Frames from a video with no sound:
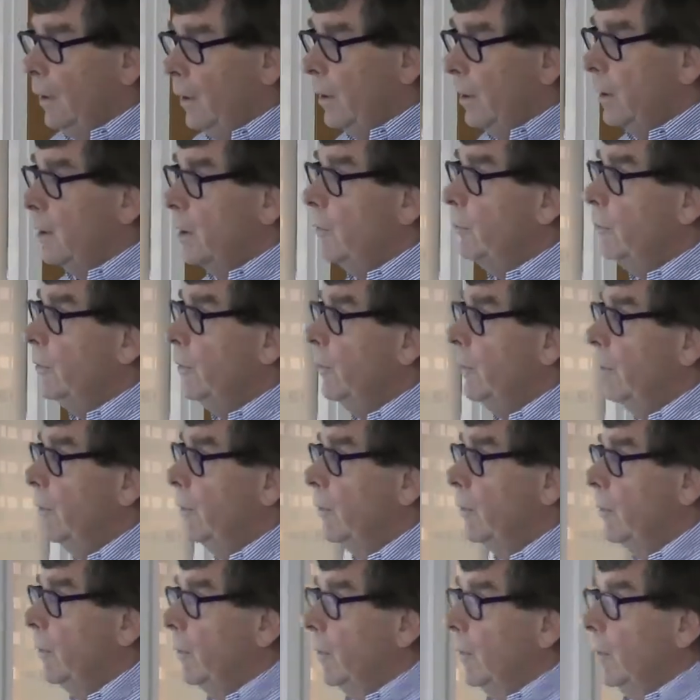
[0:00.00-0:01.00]
given
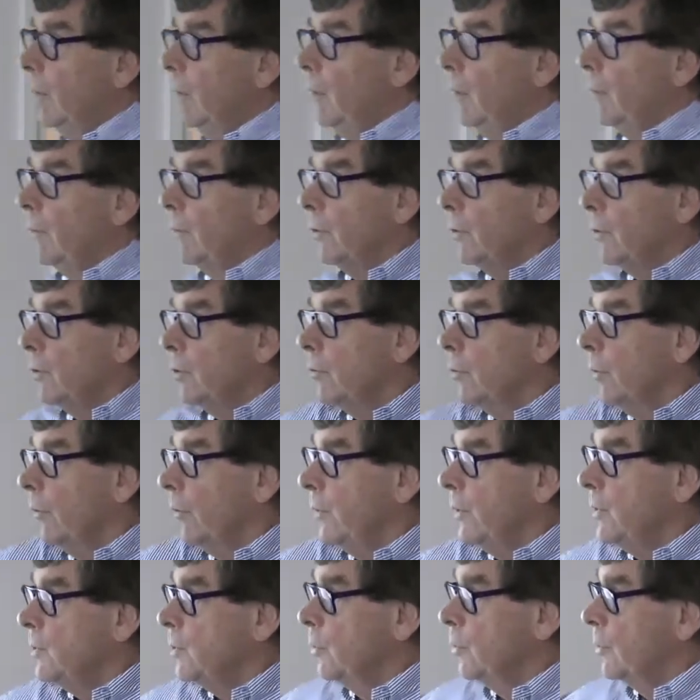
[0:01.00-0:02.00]
that you've got
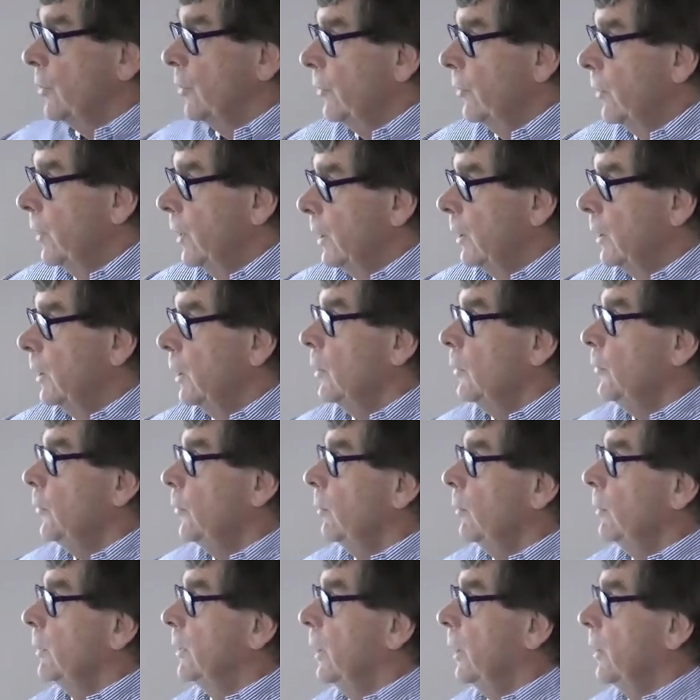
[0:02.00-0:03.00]
this sort of thing, if
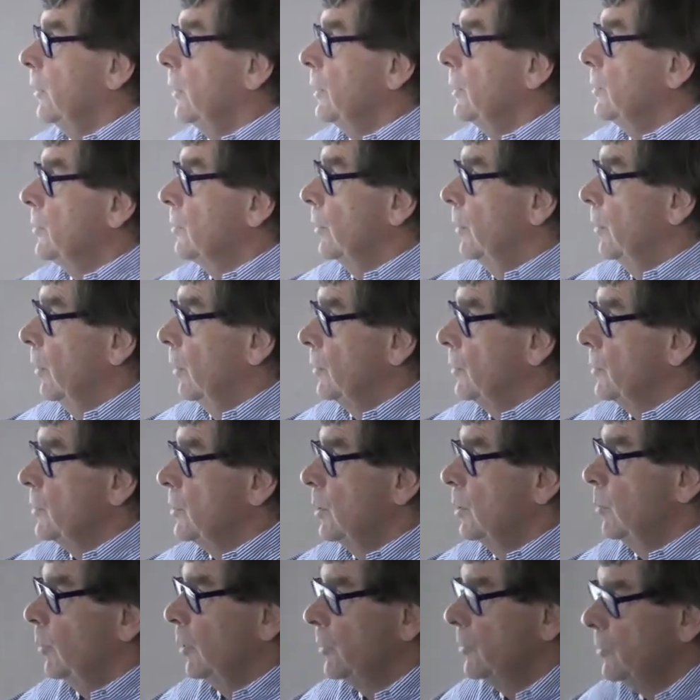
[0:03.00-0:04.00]
you're going to a
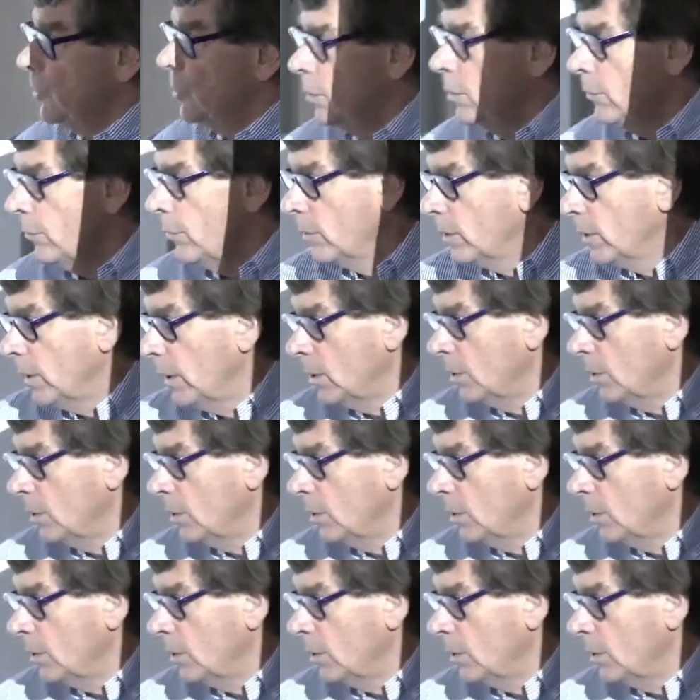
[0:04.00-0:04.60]
non-stimulant, or if you're going